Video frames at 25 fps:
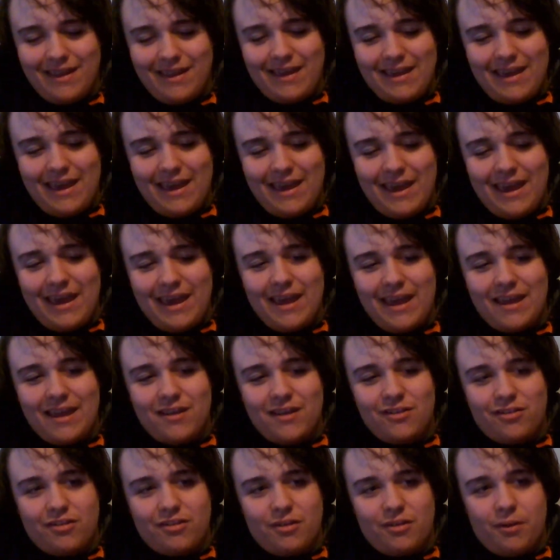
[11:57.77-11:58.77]

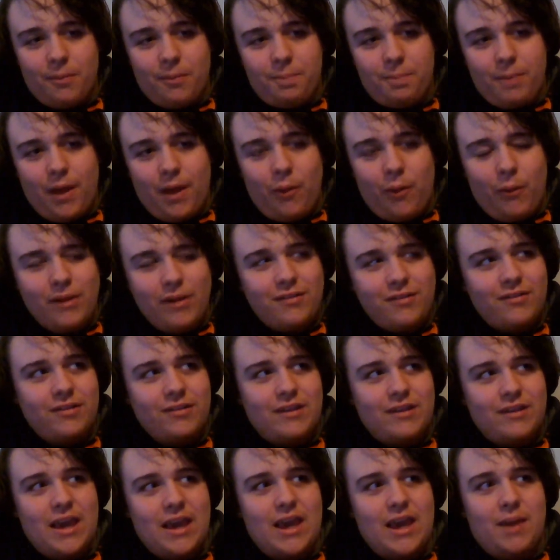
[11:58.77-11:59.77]
And I went to the
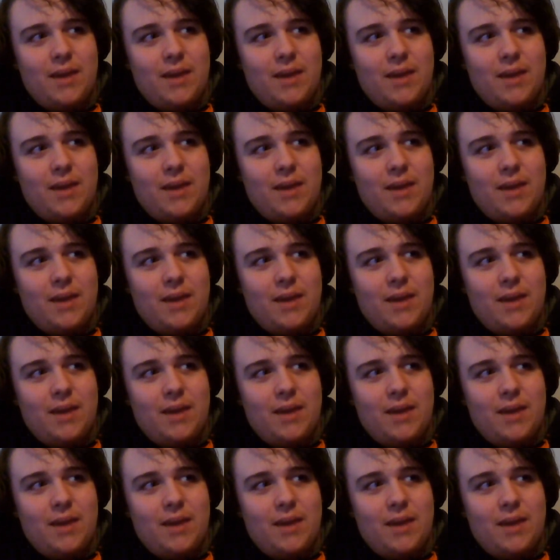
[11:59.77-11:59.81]
game,